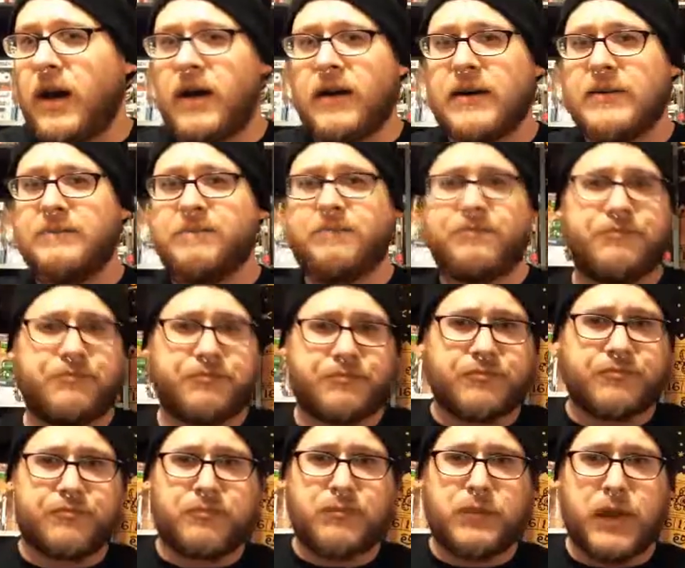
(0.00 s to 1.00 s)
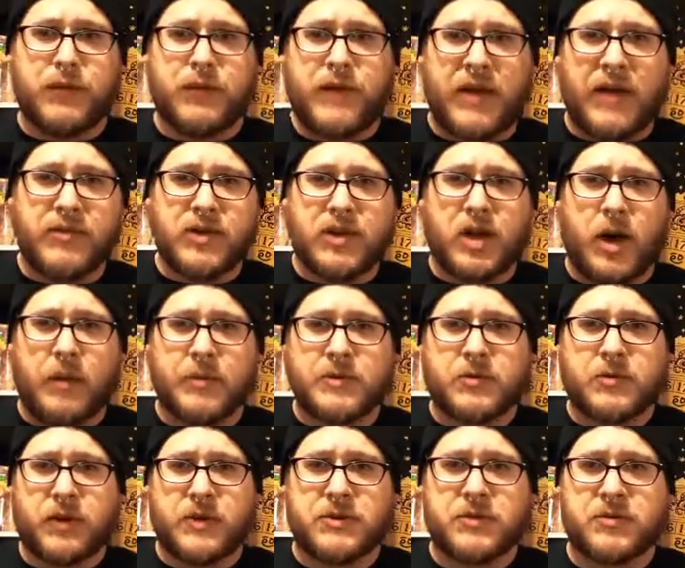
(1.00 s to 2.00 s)
Um, if you have any
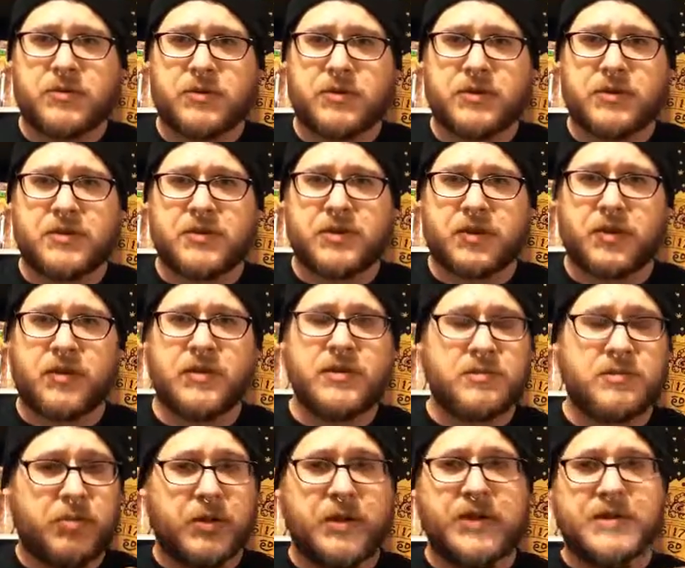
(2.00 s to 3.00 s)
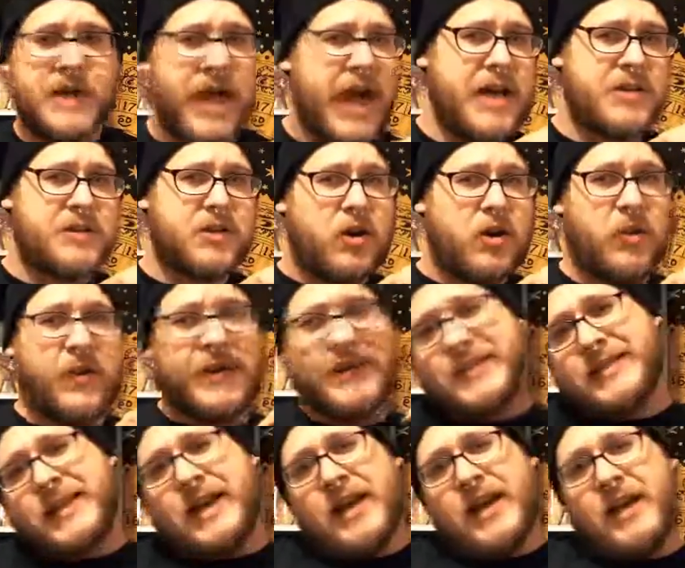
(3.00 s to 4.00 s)
comments, questions, or concerns, please, as
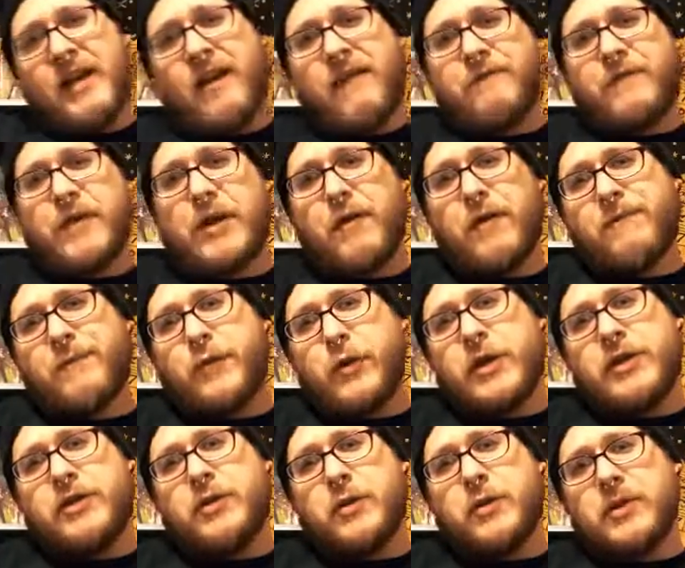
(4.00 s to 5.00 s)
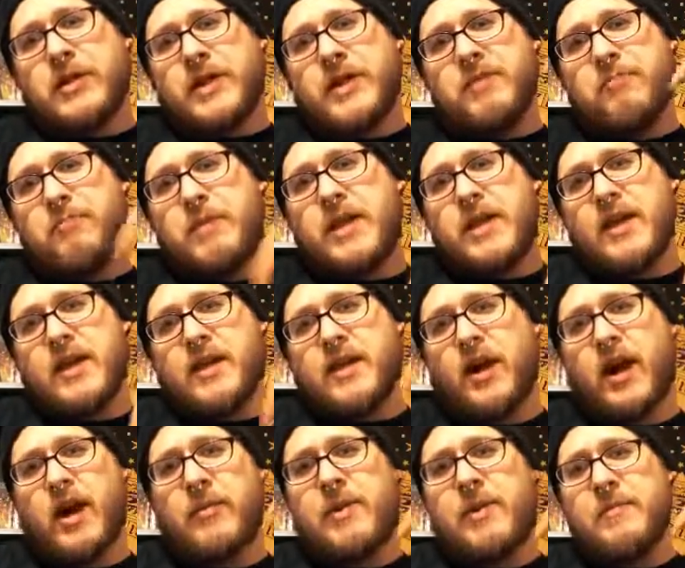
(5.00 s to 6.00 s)
always, feel free to leave me a
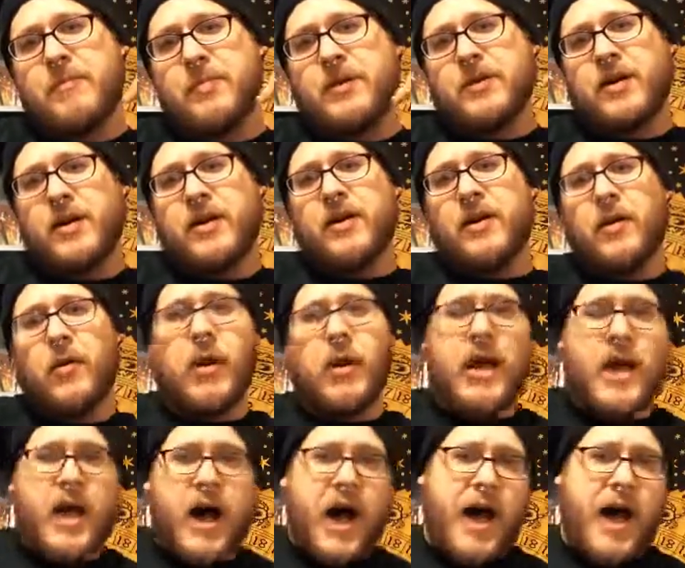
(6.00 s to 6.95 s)
comment below.